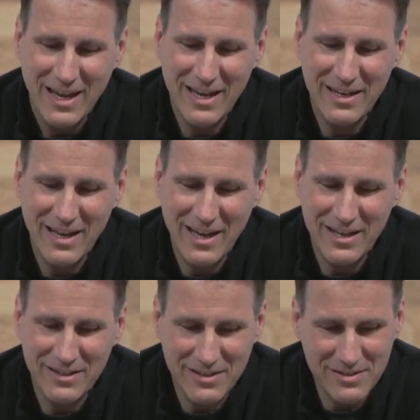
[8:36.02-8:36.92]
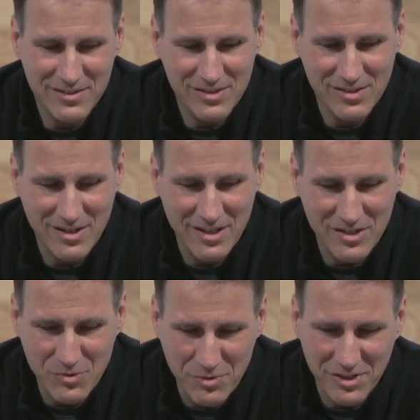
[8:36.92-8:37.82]
And, and it's,
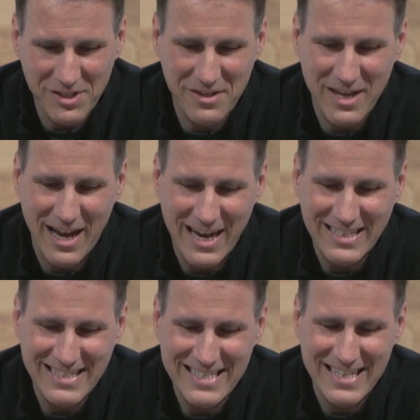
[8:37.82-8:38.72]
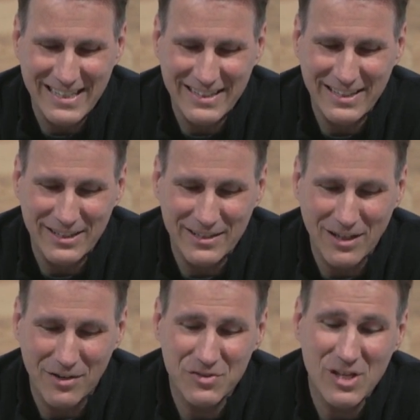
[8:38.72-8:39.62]
it's really the idea here
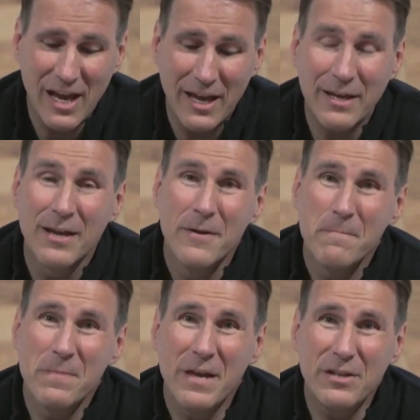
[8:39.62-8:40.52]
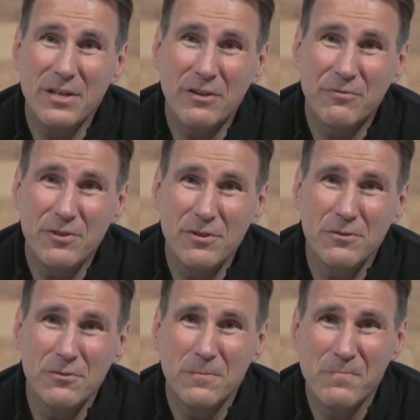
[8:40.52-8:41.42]
of saying that if
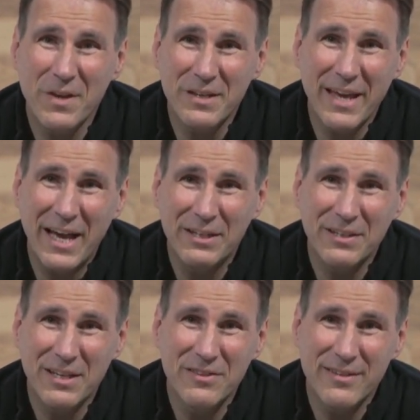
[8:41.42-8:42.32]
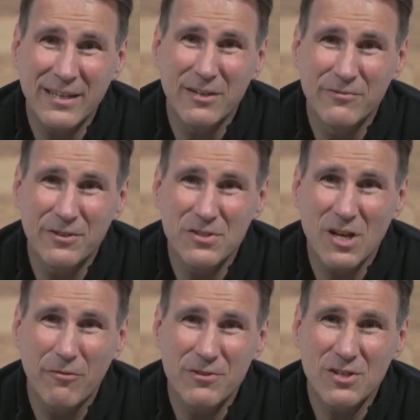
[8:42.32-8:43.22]
you, again, can think of
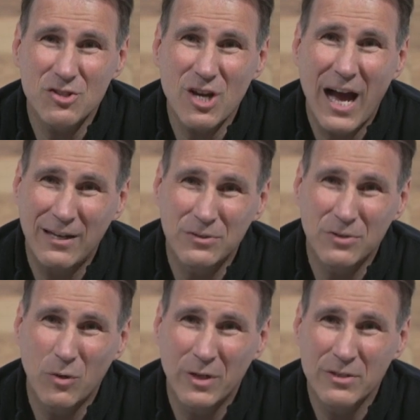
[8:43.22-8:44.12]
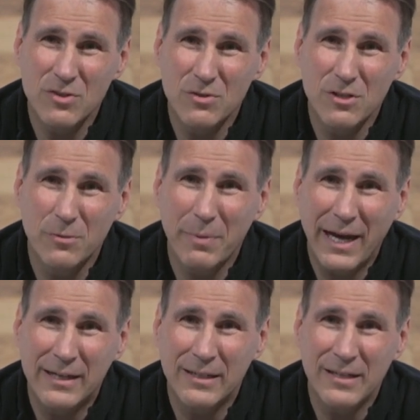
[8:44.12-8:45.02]
yourself as a child going to your
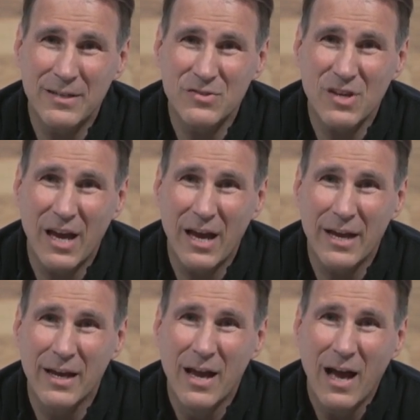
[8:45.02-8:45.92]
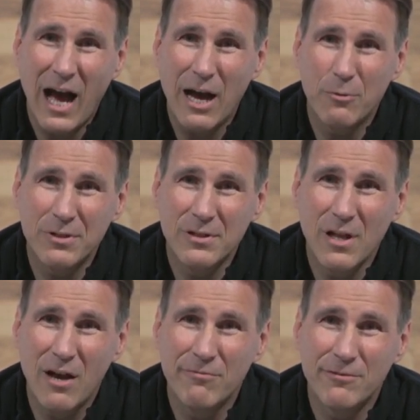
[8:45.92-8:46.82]
parent and saying, I would
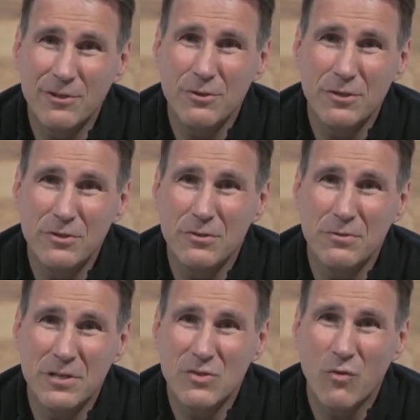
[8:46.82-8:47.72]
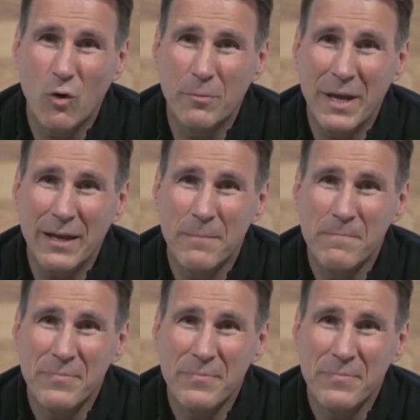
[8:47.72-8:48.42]
love for you to do this for me,